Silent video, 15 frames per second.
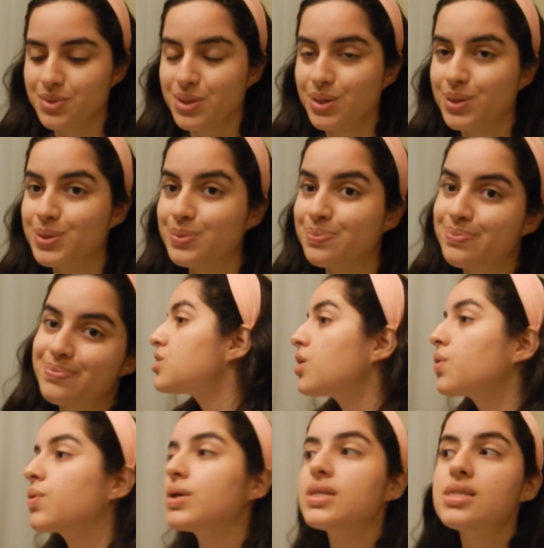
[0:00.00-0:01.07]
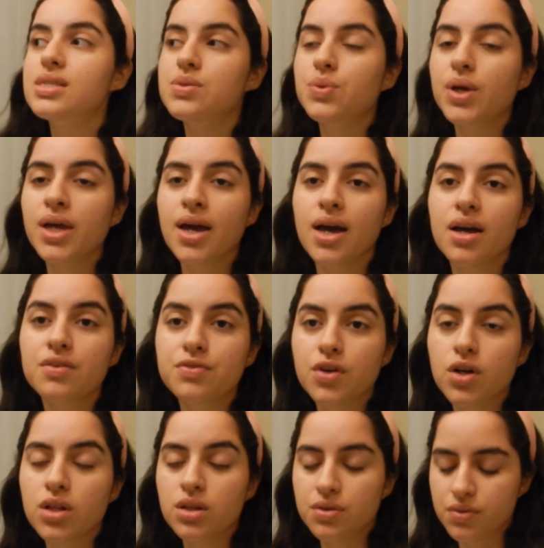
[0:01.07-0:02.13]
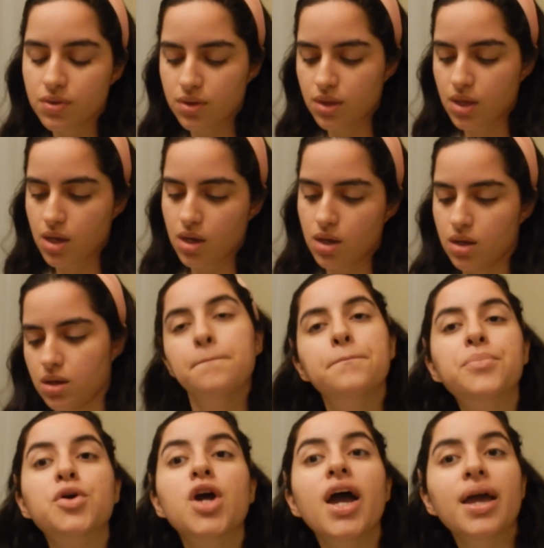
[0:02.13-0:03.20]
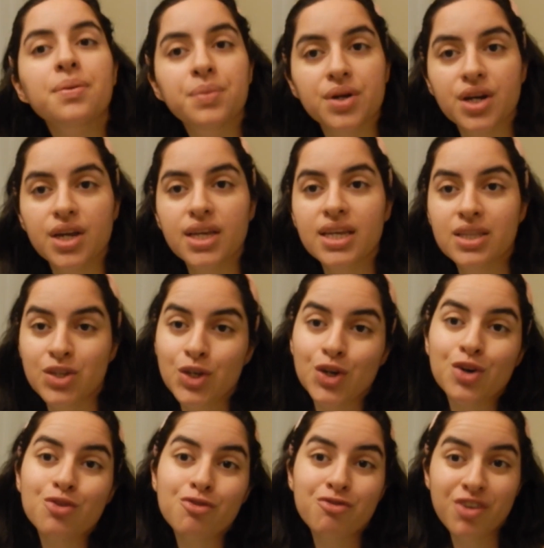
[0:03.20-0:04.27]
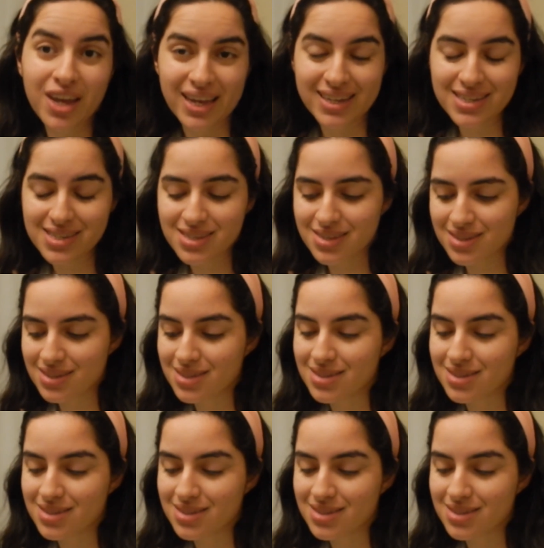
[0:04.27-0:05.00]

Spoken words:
So once we have all of the primer in your face,